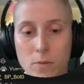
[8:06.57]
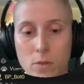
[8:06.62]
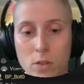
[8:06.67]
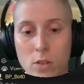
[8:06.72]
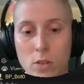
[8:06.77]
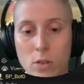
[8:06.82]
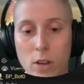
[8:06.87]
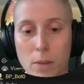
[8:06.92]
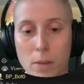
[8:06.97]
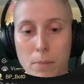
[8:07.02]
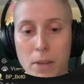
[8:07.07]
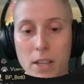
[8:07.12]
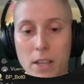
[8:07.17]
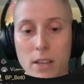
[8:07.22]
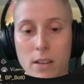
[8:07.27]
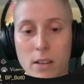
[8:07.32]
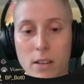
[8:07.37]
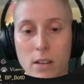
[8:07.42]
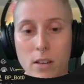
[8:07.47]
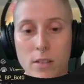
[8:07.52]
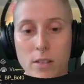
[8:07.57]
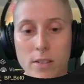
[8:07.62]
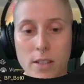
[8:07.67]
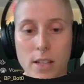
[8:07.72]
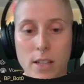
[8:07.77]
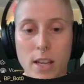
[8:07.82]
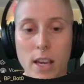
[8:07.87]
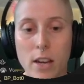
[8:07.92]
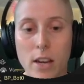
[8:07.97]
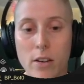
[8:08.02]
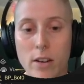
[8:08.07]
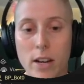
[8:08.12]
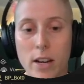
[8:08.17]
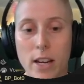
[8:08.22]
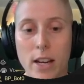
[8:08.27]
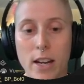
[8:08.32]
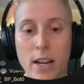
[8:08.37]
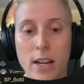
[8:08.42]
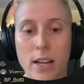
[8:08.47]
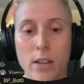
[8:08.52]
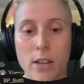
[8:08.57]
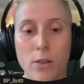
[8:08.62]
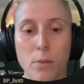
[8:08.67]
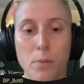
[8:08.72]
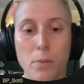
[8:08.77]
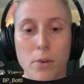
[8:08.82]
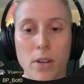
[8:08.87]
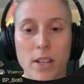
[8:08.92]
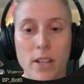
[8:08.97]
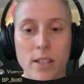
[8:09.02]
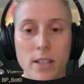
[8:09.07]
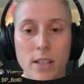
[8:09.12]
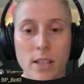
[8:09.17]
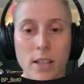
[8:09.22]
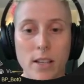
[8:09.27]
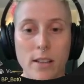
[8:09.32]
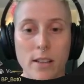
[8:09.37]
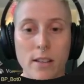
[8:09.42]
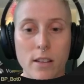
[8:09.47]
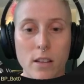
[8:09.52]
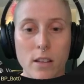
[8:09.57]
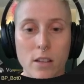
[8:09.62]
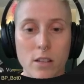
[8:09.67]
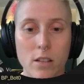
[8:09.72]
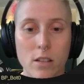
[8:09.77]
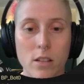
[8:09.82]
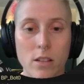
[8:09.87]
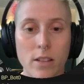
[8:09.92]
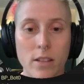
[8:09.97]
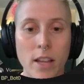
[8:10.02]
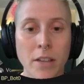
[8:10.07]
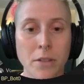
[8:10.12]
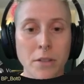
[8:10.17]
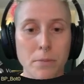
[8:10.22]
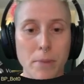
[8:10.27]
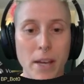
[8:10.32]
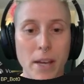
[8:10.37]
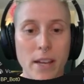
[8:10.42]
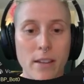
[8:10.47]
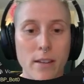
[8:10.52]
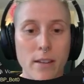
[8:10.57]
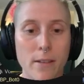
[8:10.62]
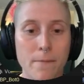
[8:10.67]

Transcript: So I pick a seed here, and I need to put it in the next bed.